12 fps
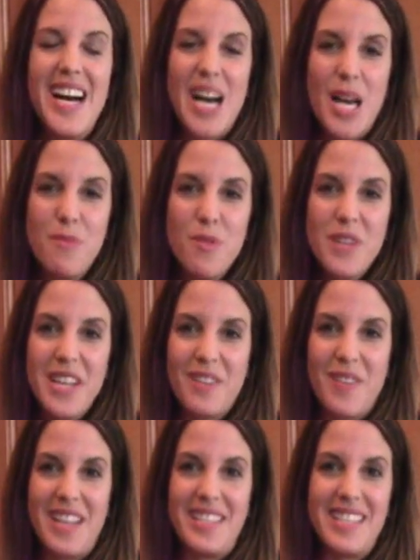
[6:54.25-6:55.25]
I'm Maria
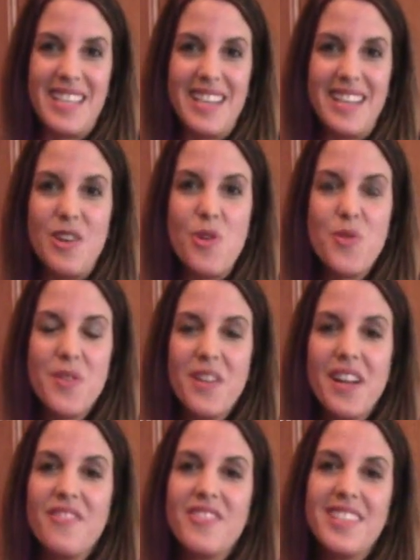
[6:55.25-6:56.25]
Gracia, owner
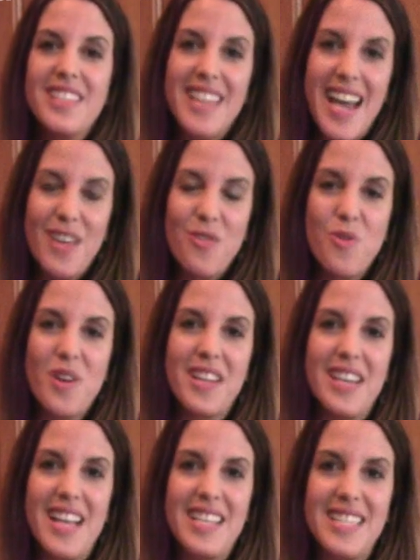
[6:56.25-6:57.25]
of
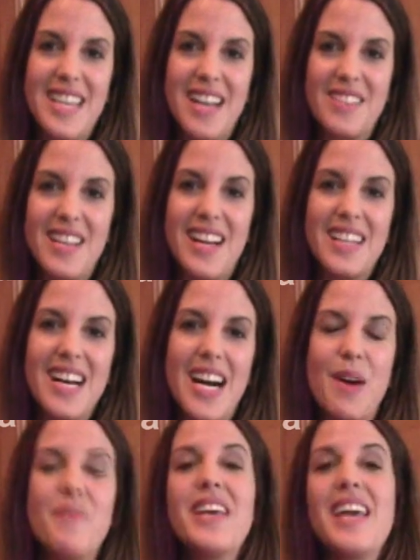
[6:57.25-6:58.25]

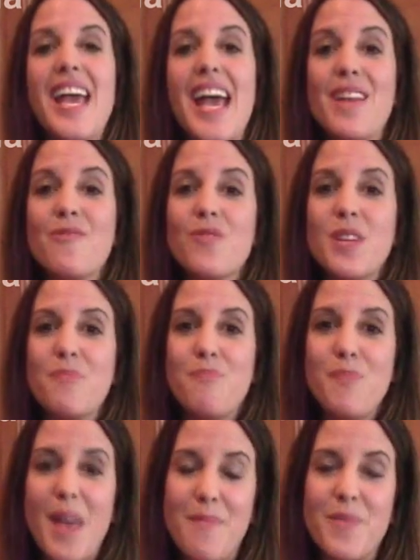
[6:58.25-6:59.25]
GetOrganizedNow.com. And
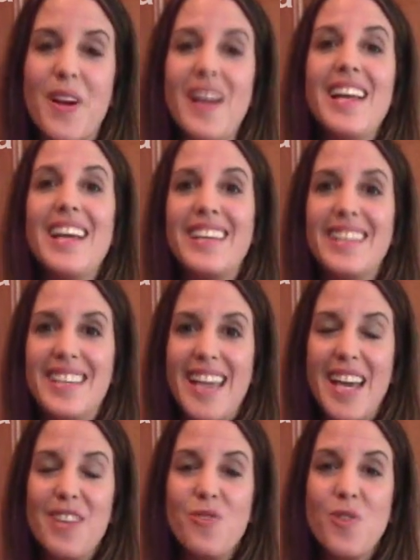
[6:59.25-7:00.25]
remember,
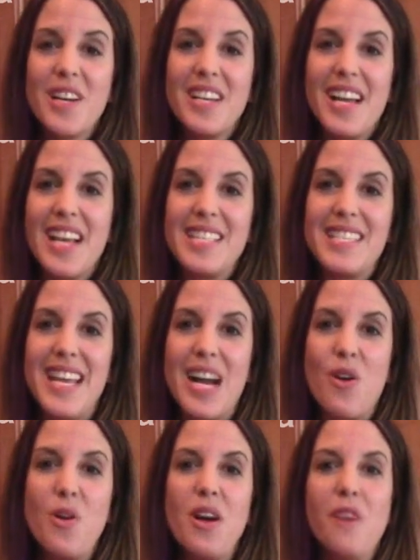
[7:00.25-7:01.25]
get organized
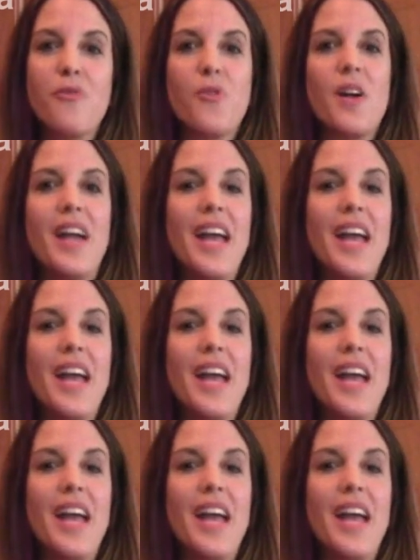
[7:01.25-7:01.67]
now for a